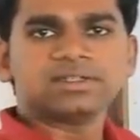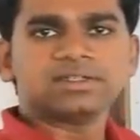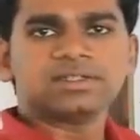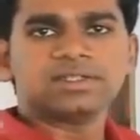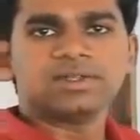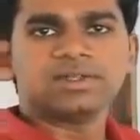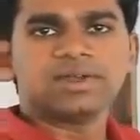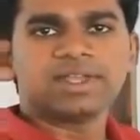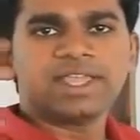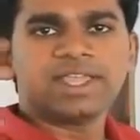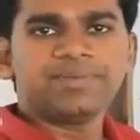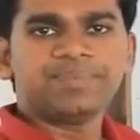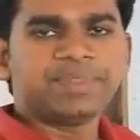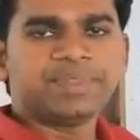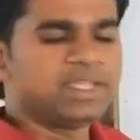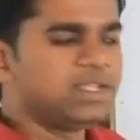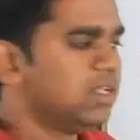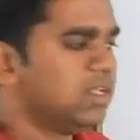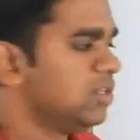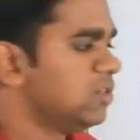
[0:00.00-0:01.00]
Okay,
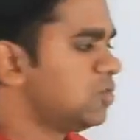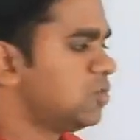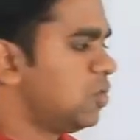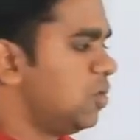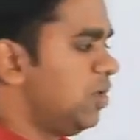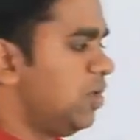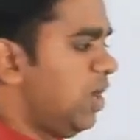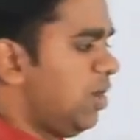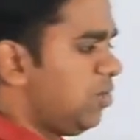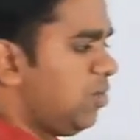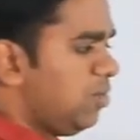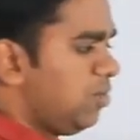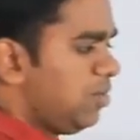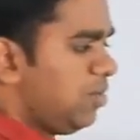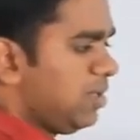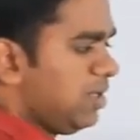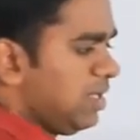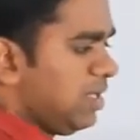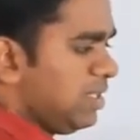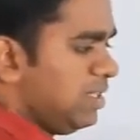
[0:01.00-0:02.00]
so
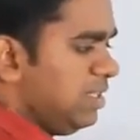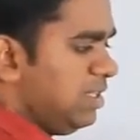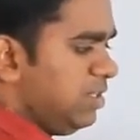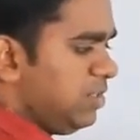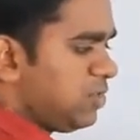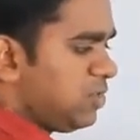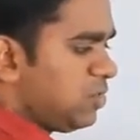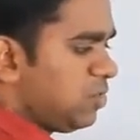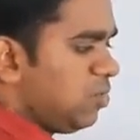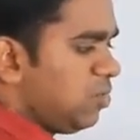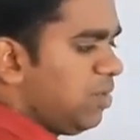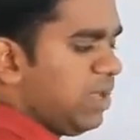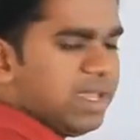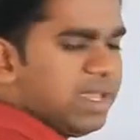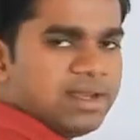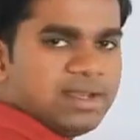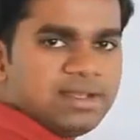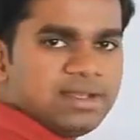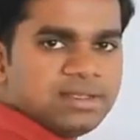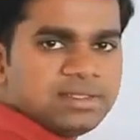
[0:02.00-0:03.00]
now these two
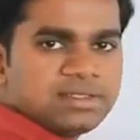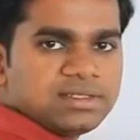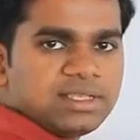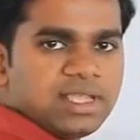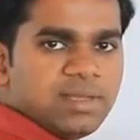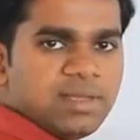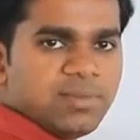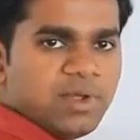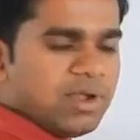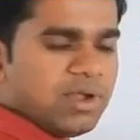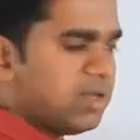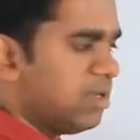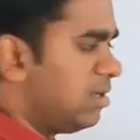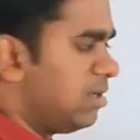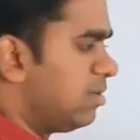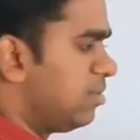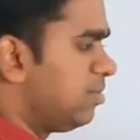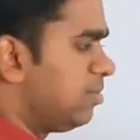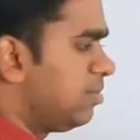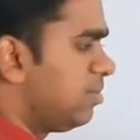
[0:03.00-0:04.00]
are in same
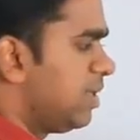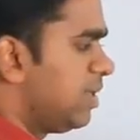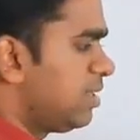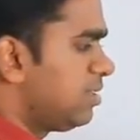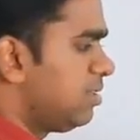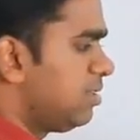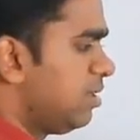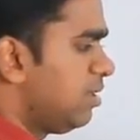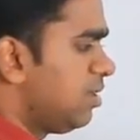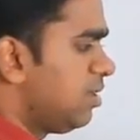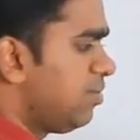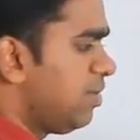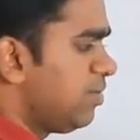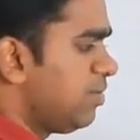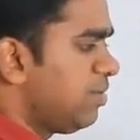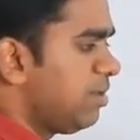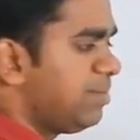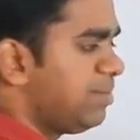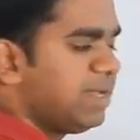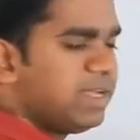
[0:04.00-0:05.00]
order, but third
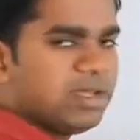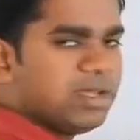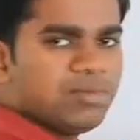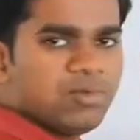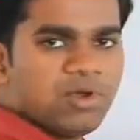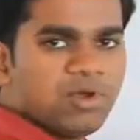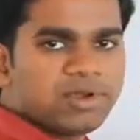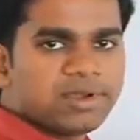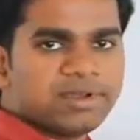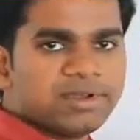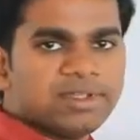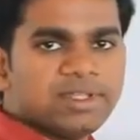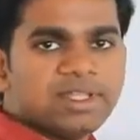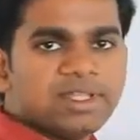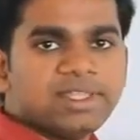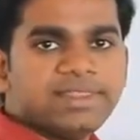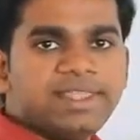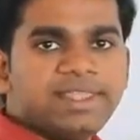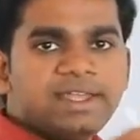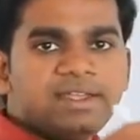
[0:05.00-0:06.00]
one will become what?
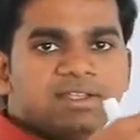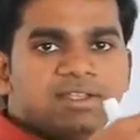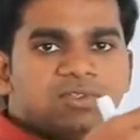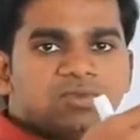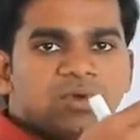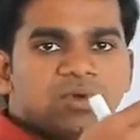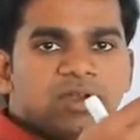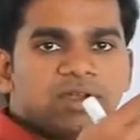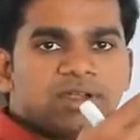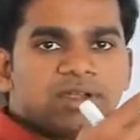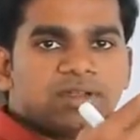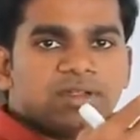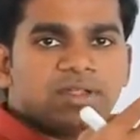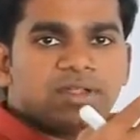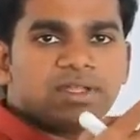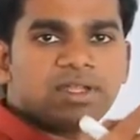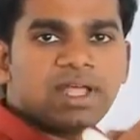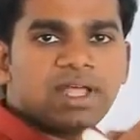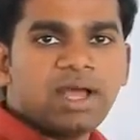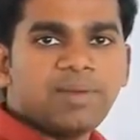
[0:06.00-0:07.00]
That is
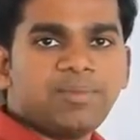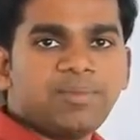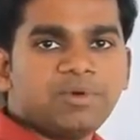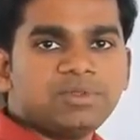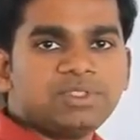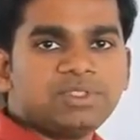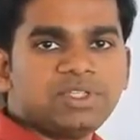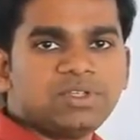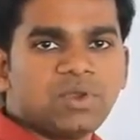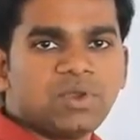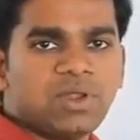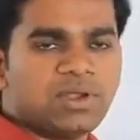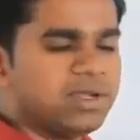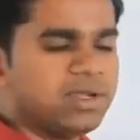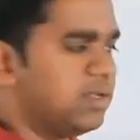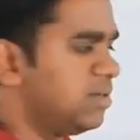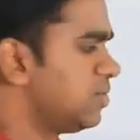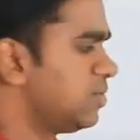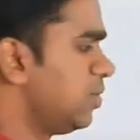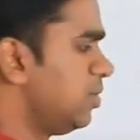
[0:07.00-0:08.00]
what? Opposite
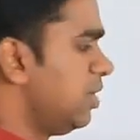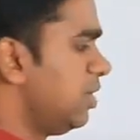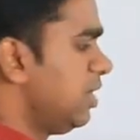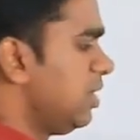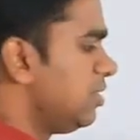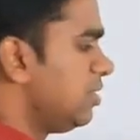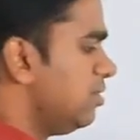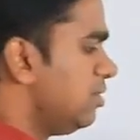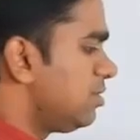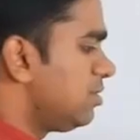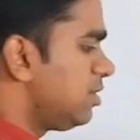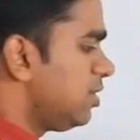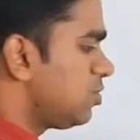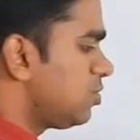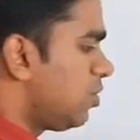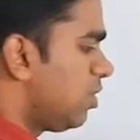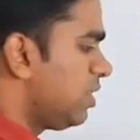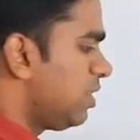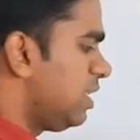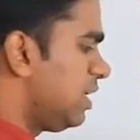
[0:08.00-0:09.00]
order. So this
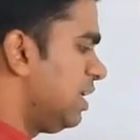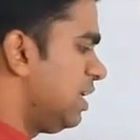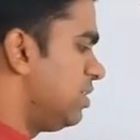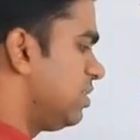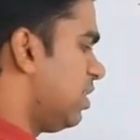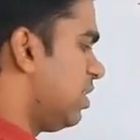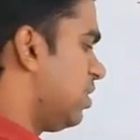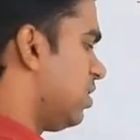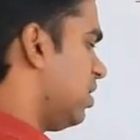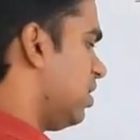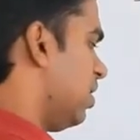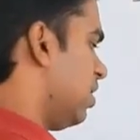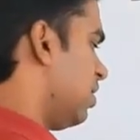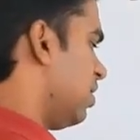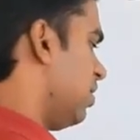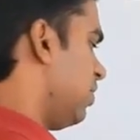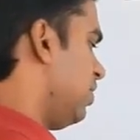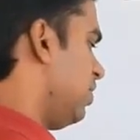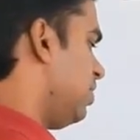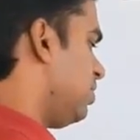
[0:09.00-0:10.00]
is what the
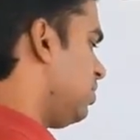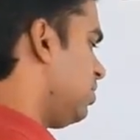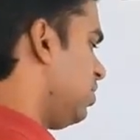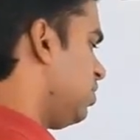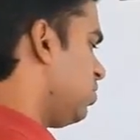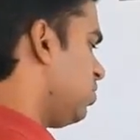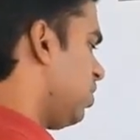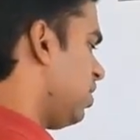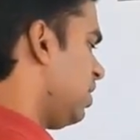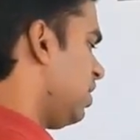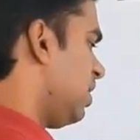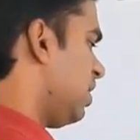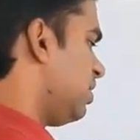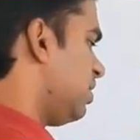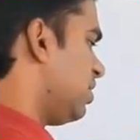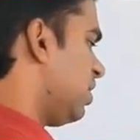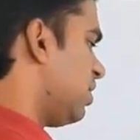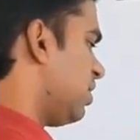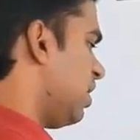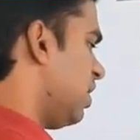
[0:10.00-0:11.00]
resultant. This is what the
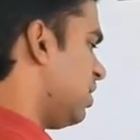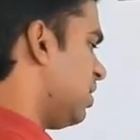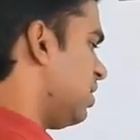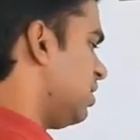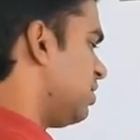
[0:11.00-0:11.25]
resultant.